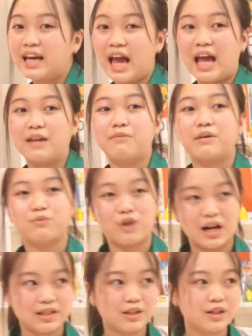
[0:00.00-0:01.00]
and my
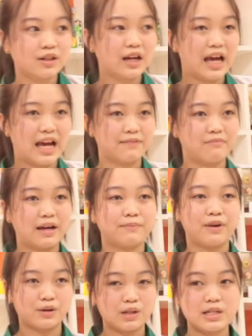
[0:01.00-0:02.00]
brother and my
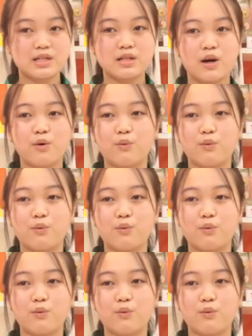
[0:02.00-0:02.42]
parents